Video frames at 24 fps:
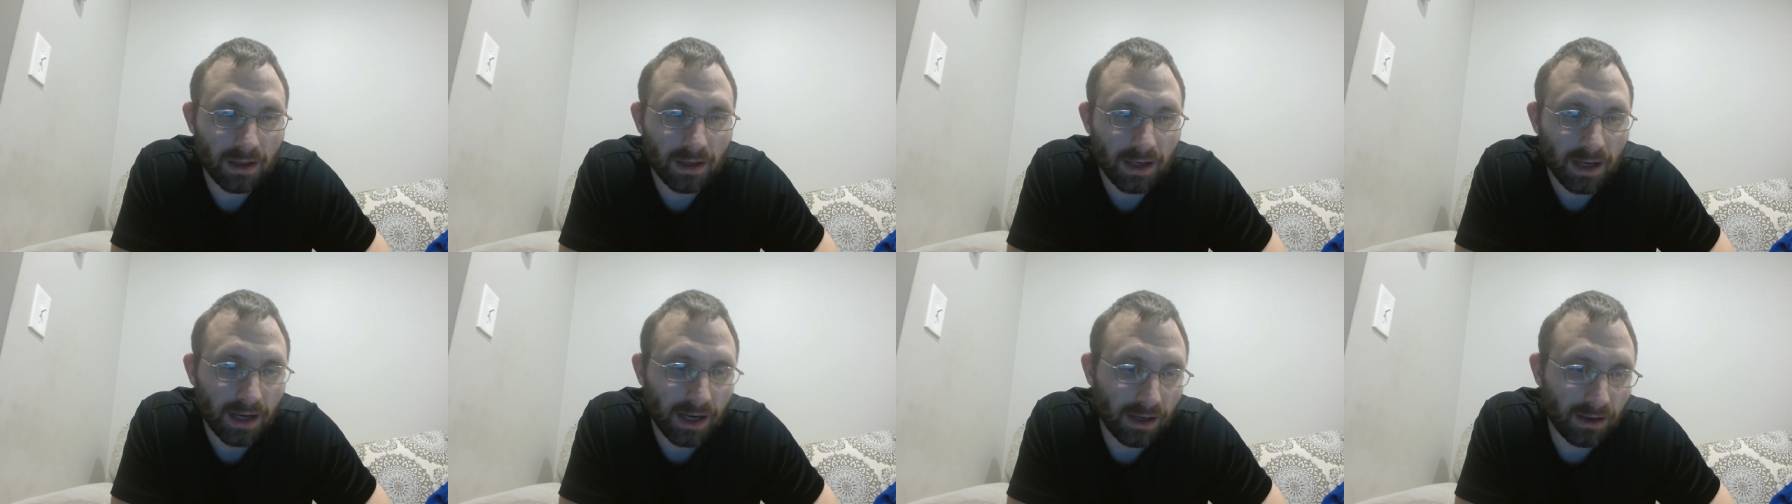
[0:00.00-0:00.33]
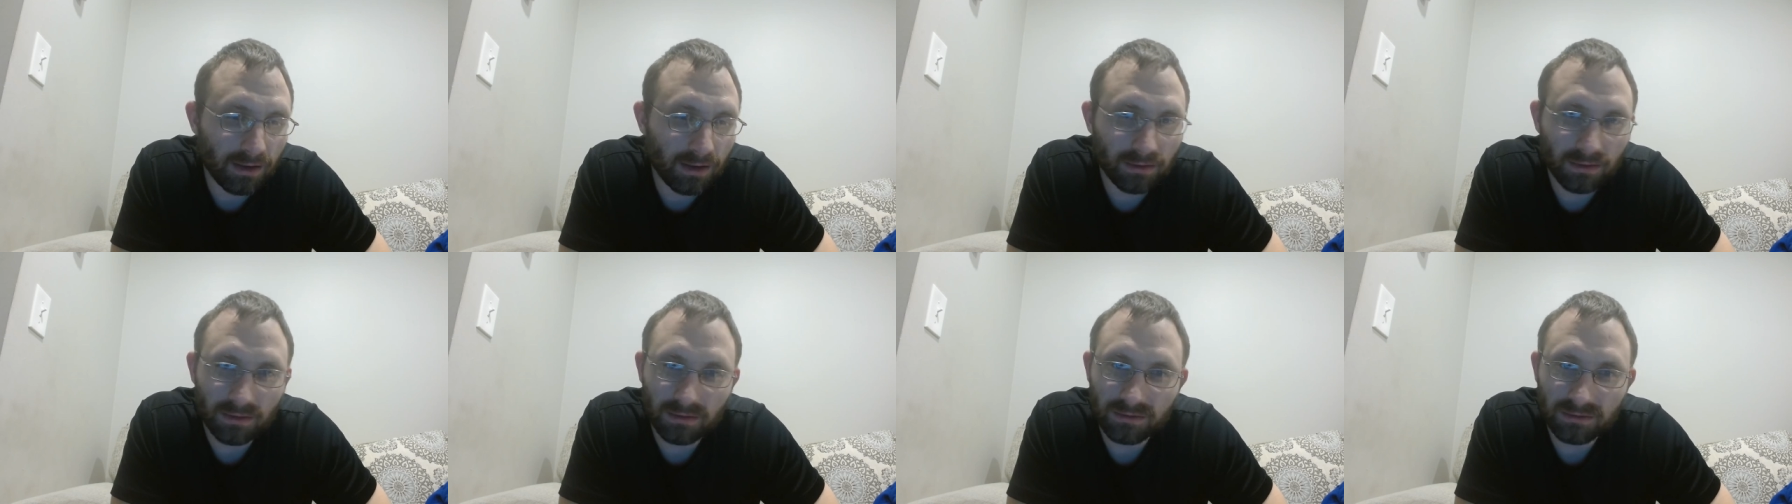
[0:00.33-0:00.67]

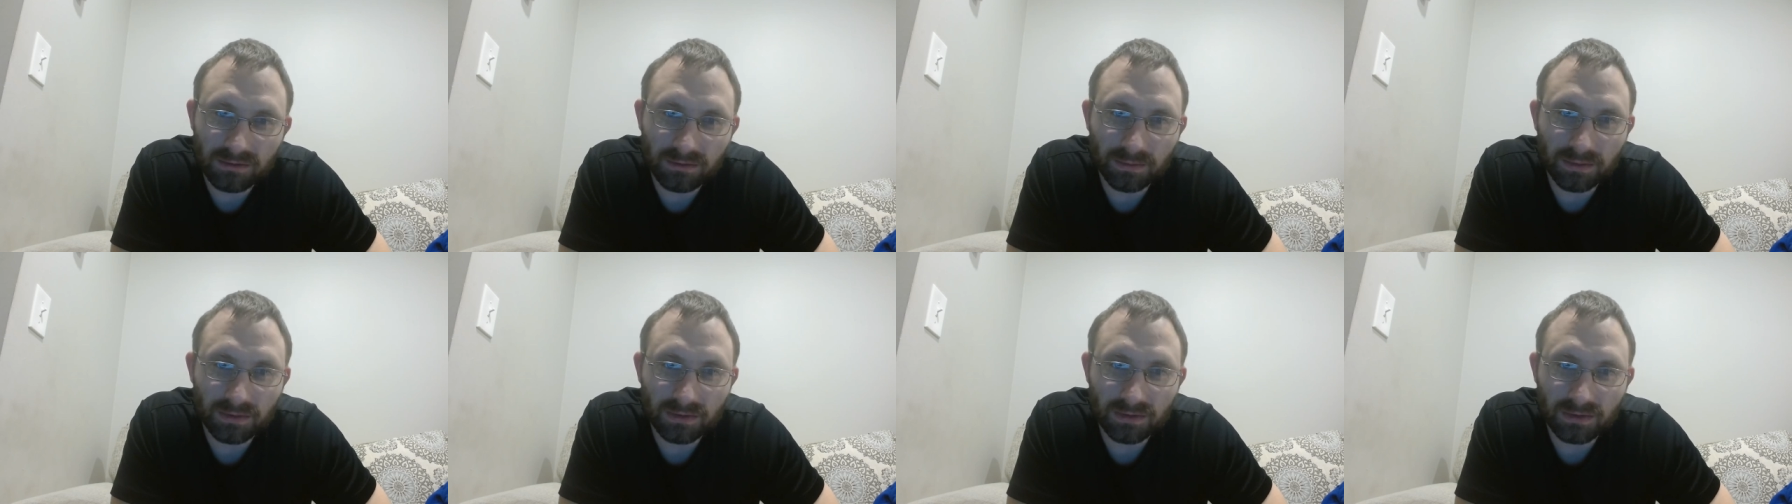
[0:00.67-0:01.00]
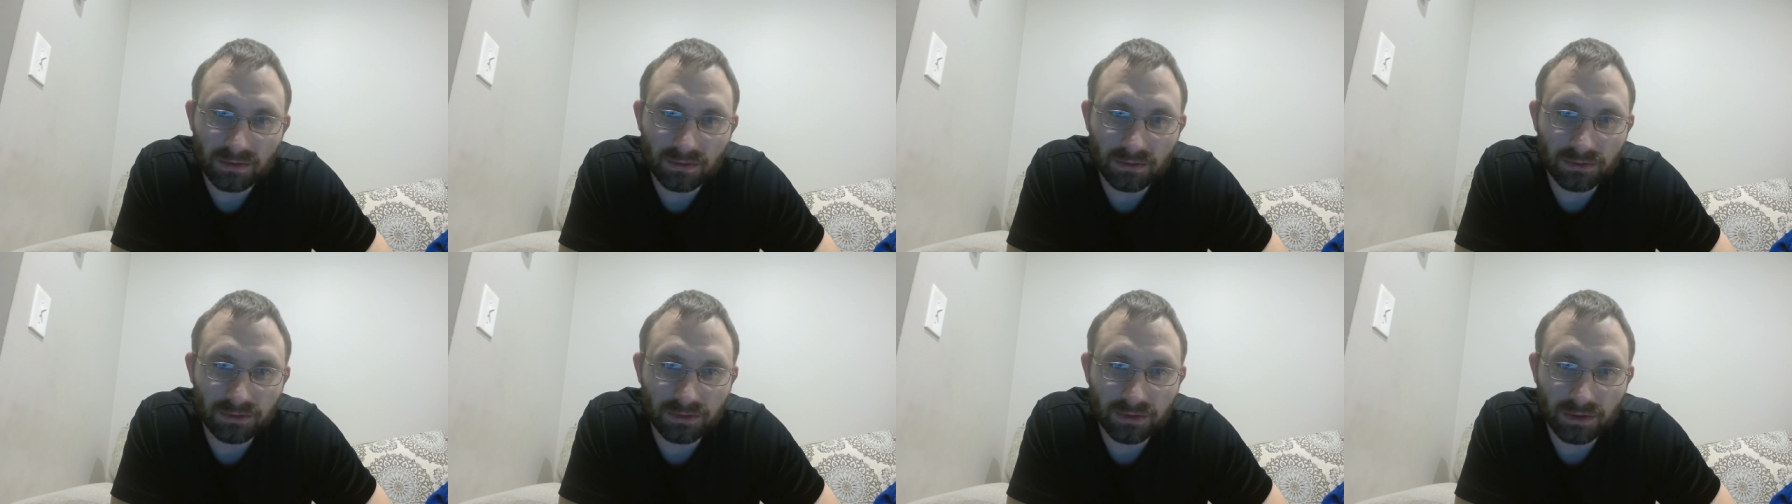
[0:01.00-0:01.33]
how the Super
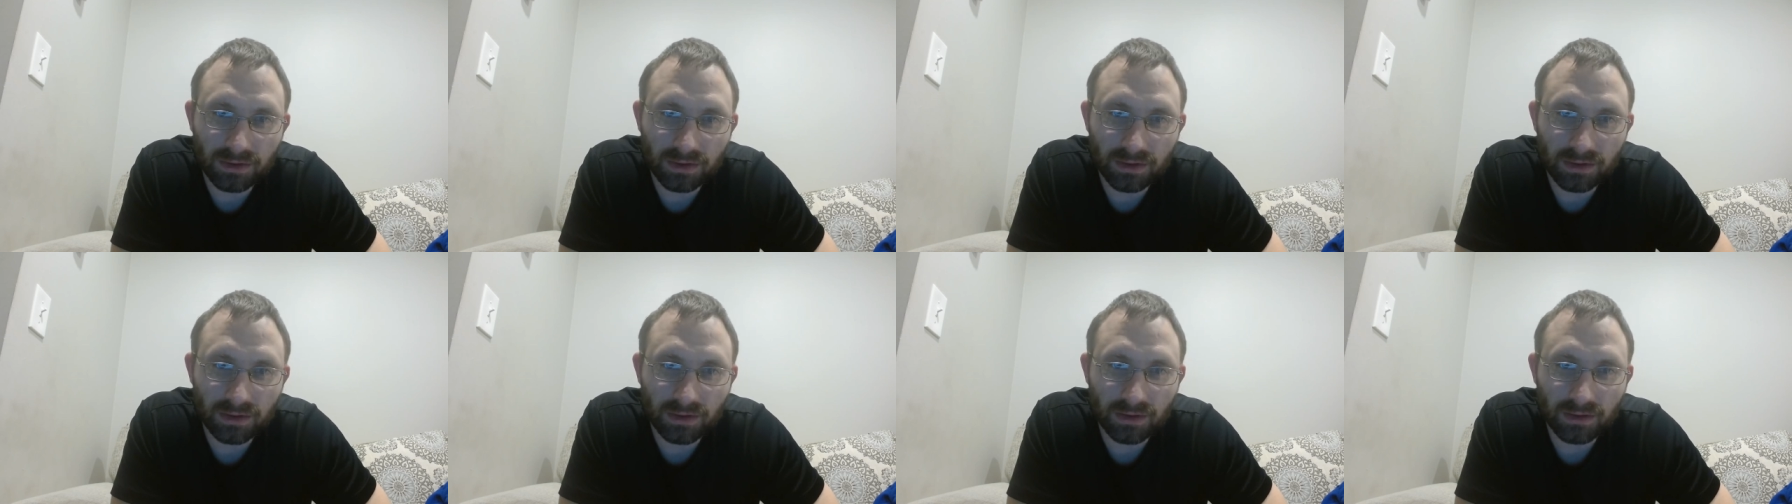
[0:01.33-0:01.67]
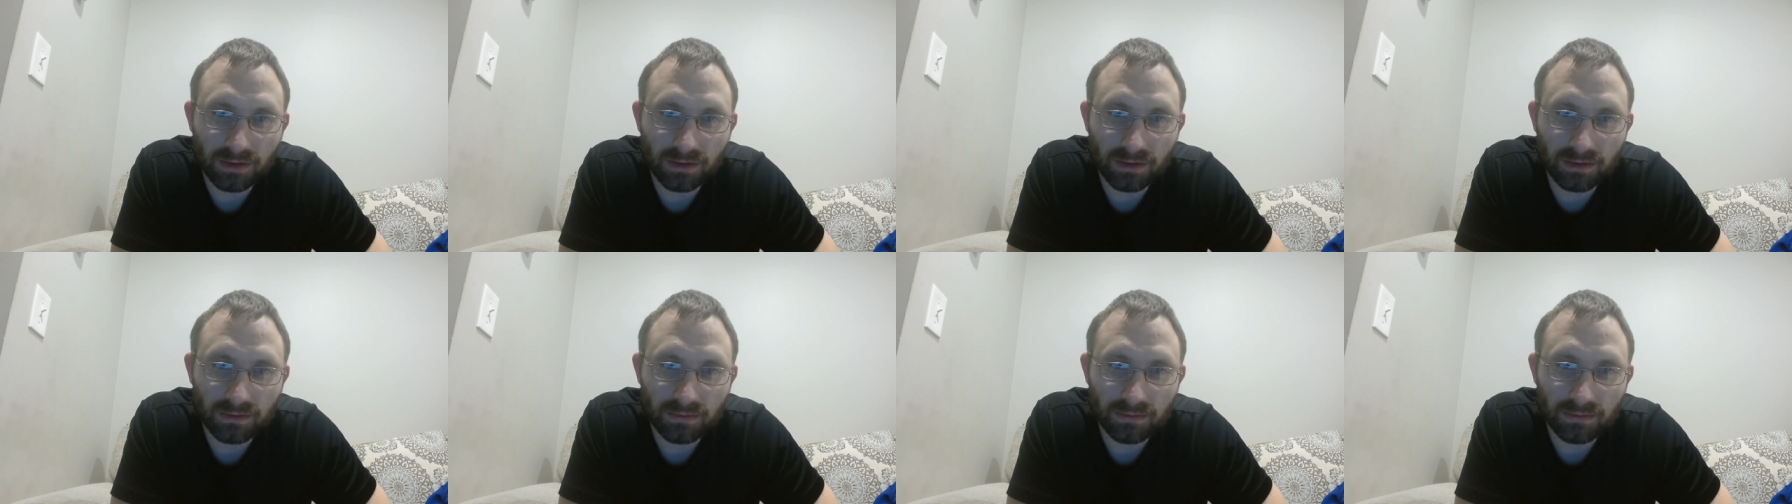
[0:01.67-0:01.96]
Soldier